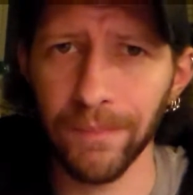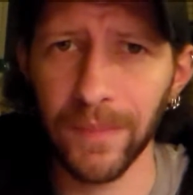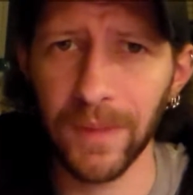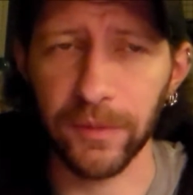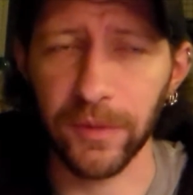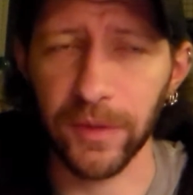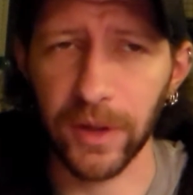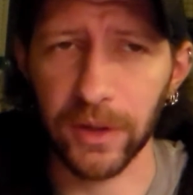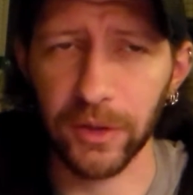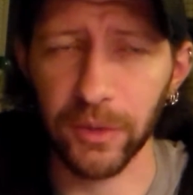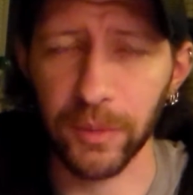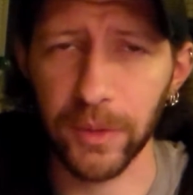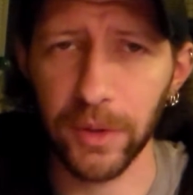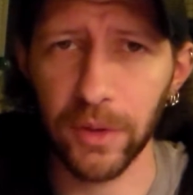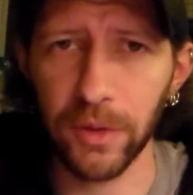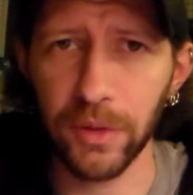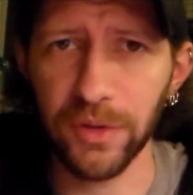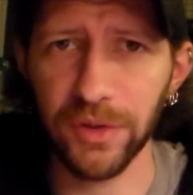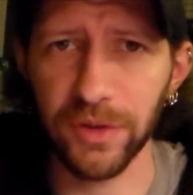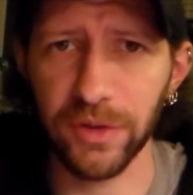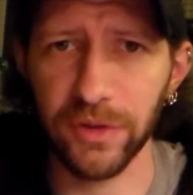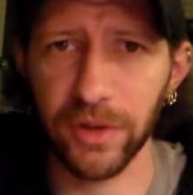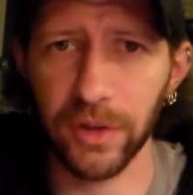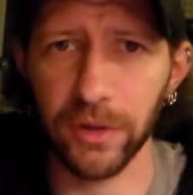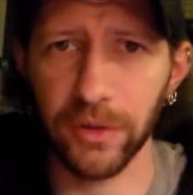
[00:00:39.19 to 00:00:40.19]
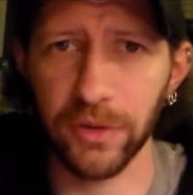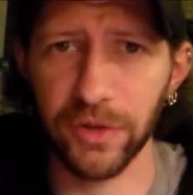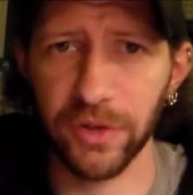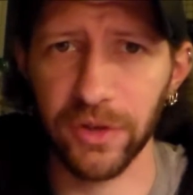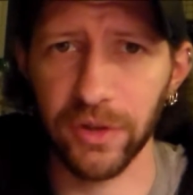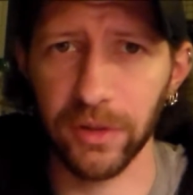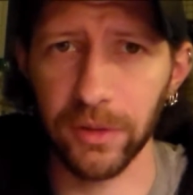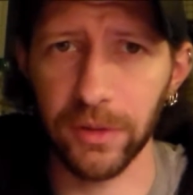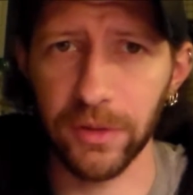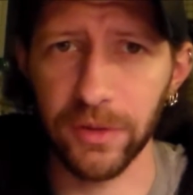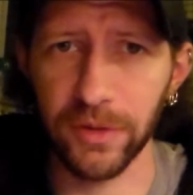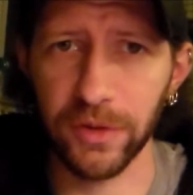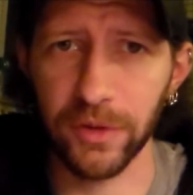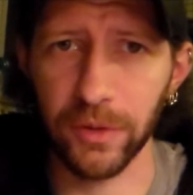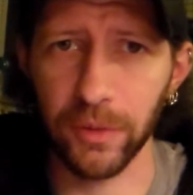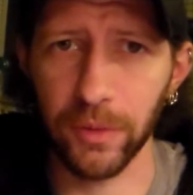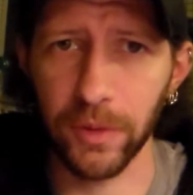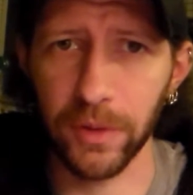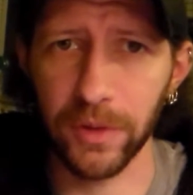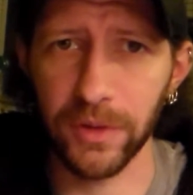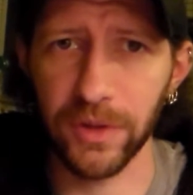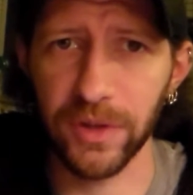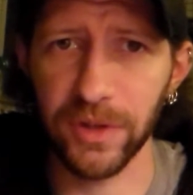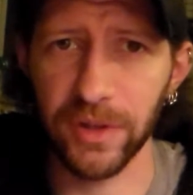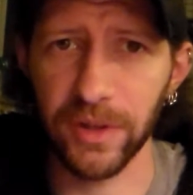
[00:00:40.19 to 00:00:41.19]
In fact, when you're using gender slurs
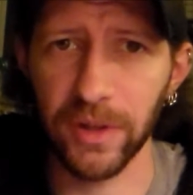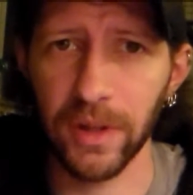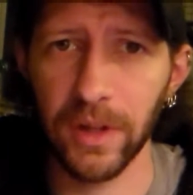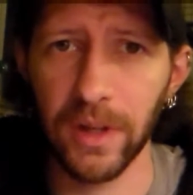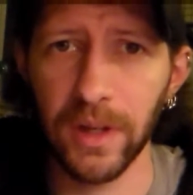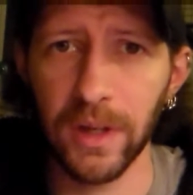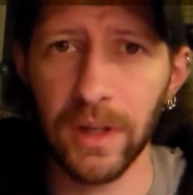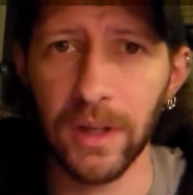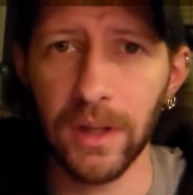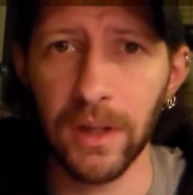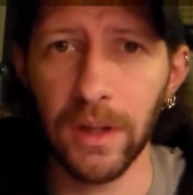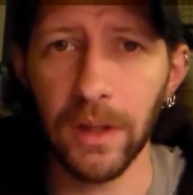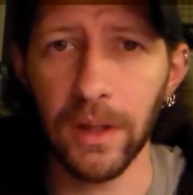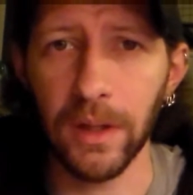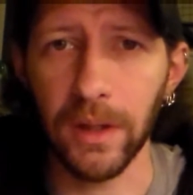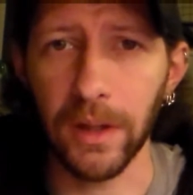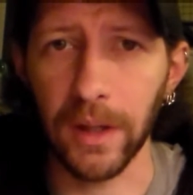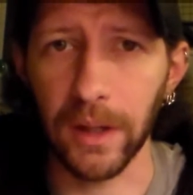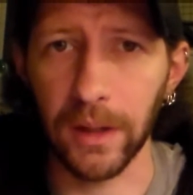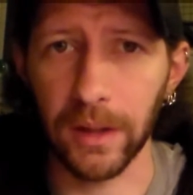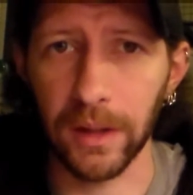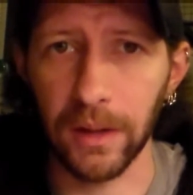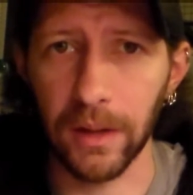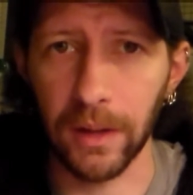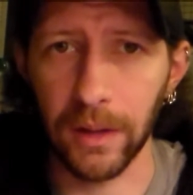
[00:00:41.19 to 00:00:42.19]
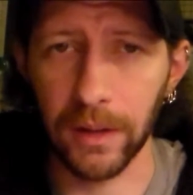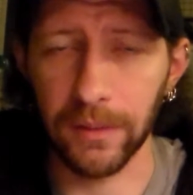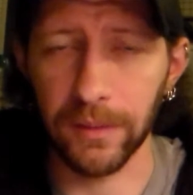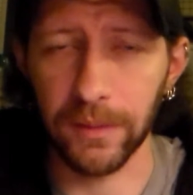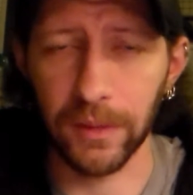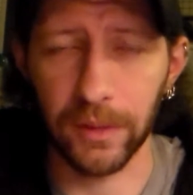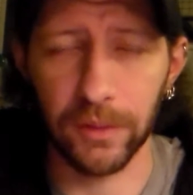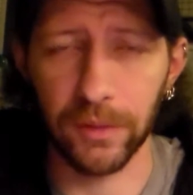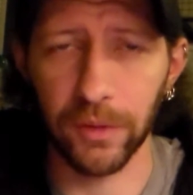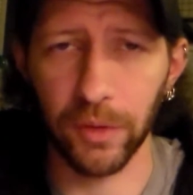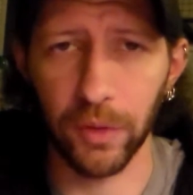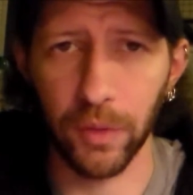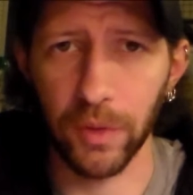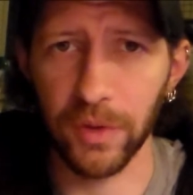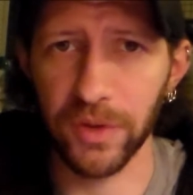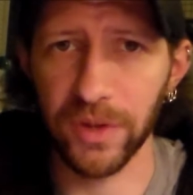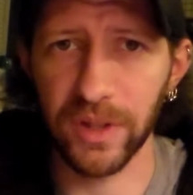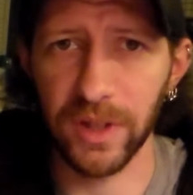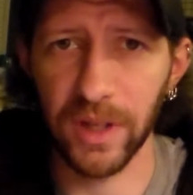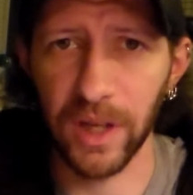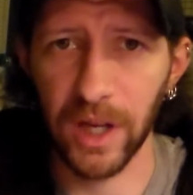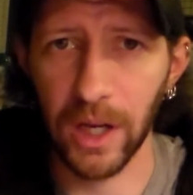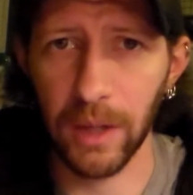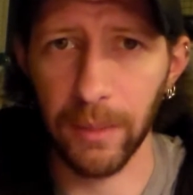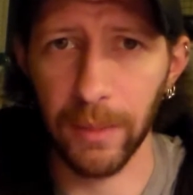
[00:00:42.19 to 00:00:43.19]
towards a, towards
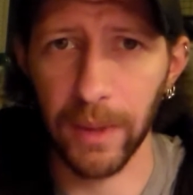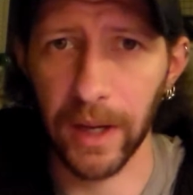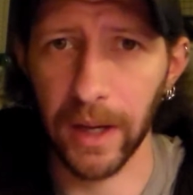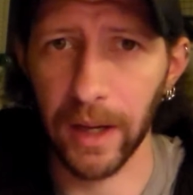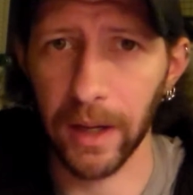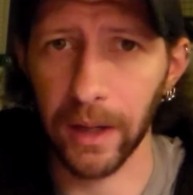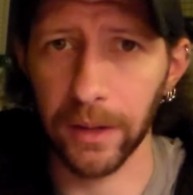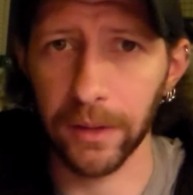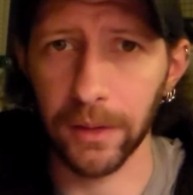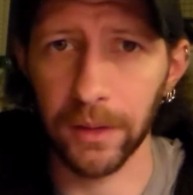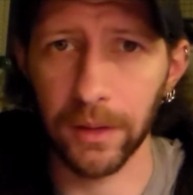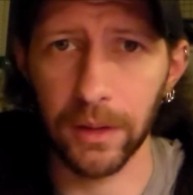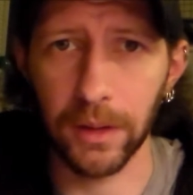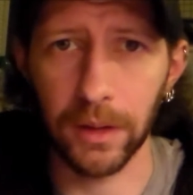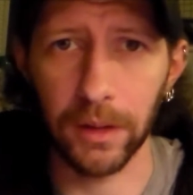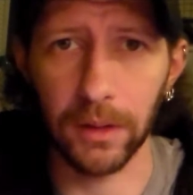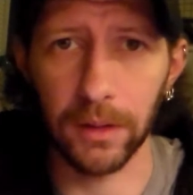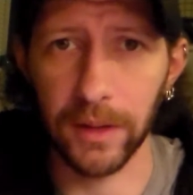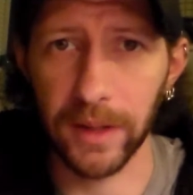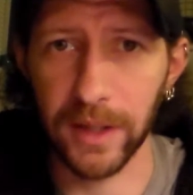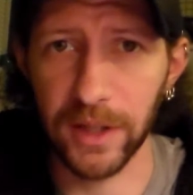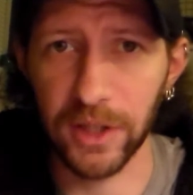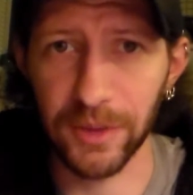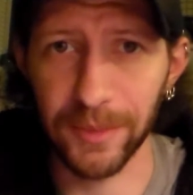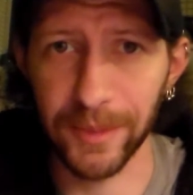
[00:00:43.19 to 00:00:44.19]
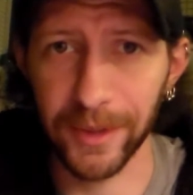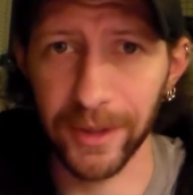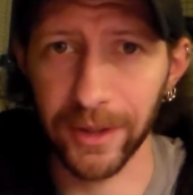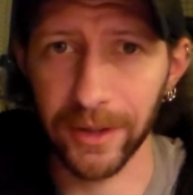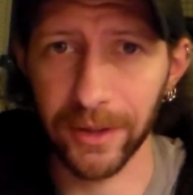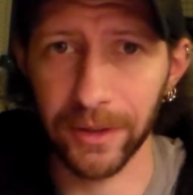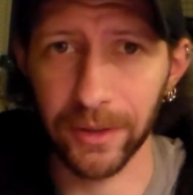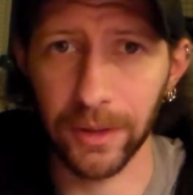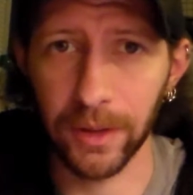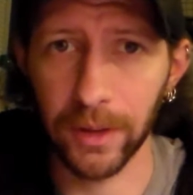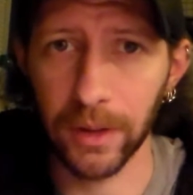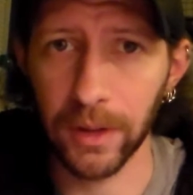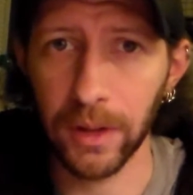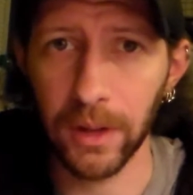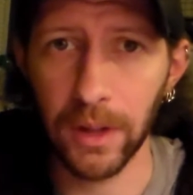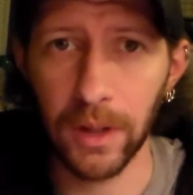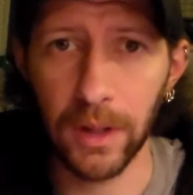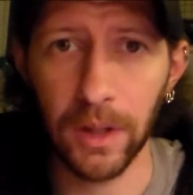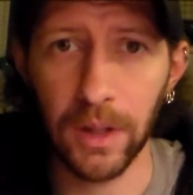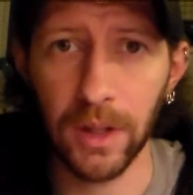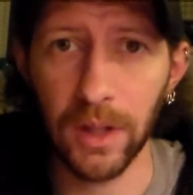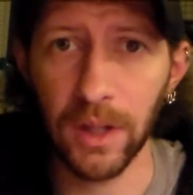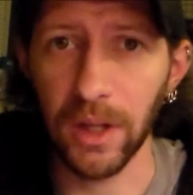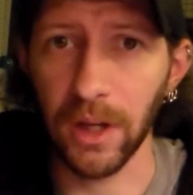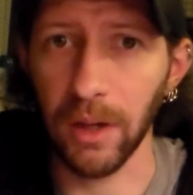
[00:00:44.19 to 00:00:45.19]
a gay man, a lesbian,
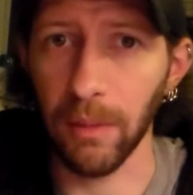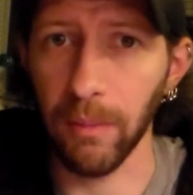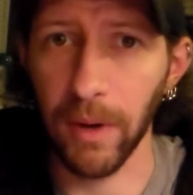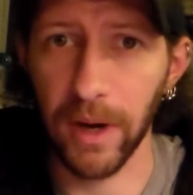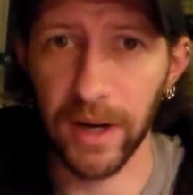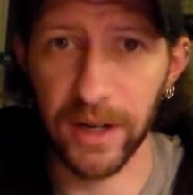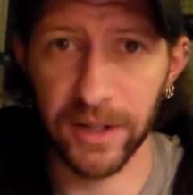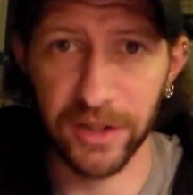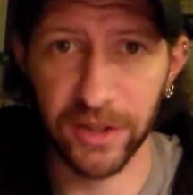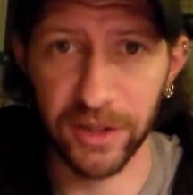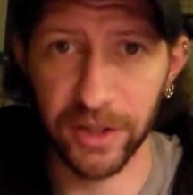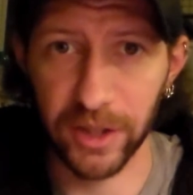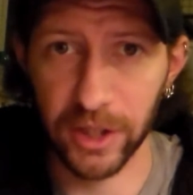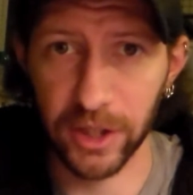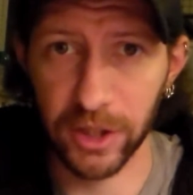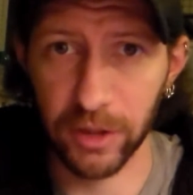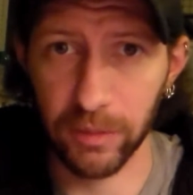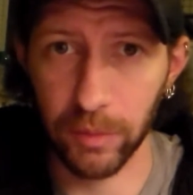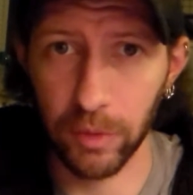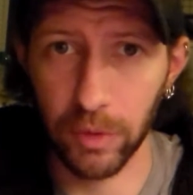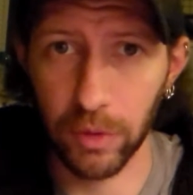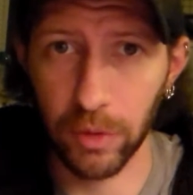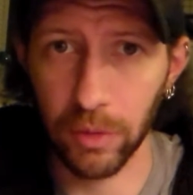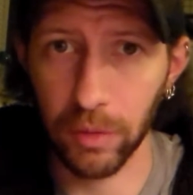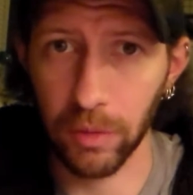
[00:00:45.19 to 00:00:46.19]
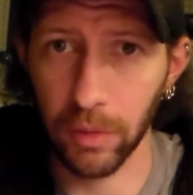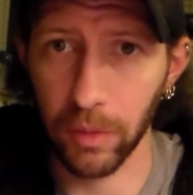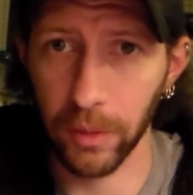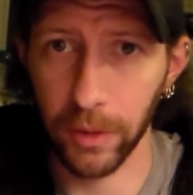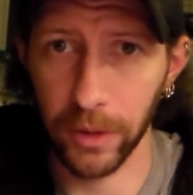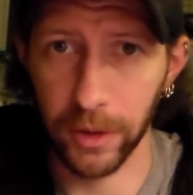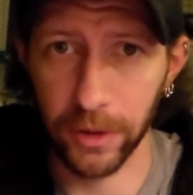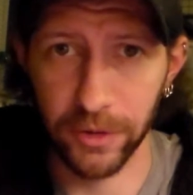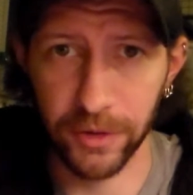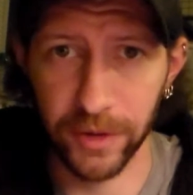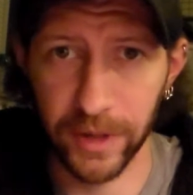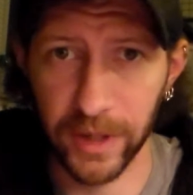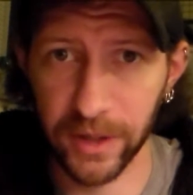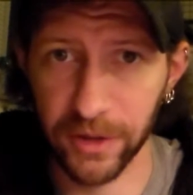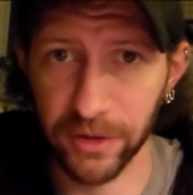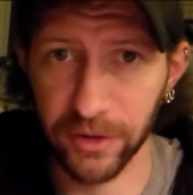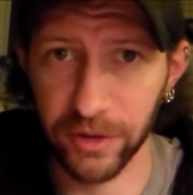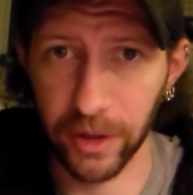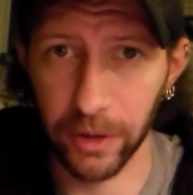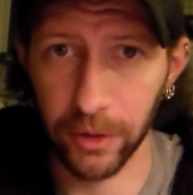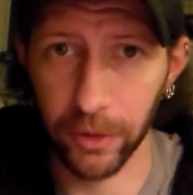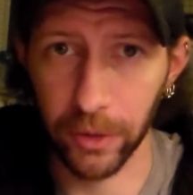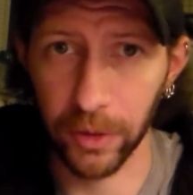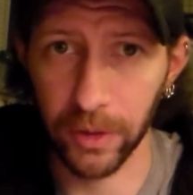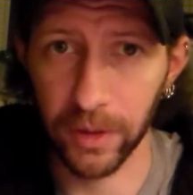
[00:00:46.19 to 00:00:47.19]
a bisexual, or a
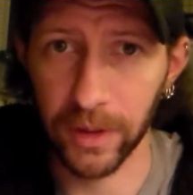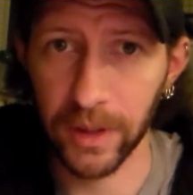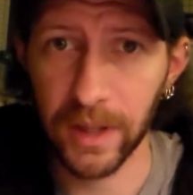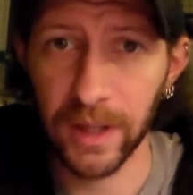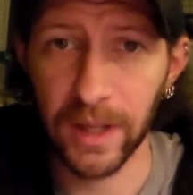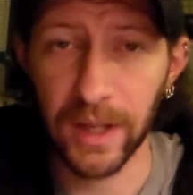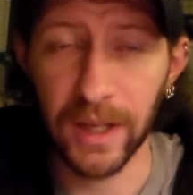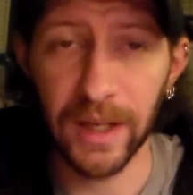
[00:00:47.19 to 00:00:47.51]
transgender,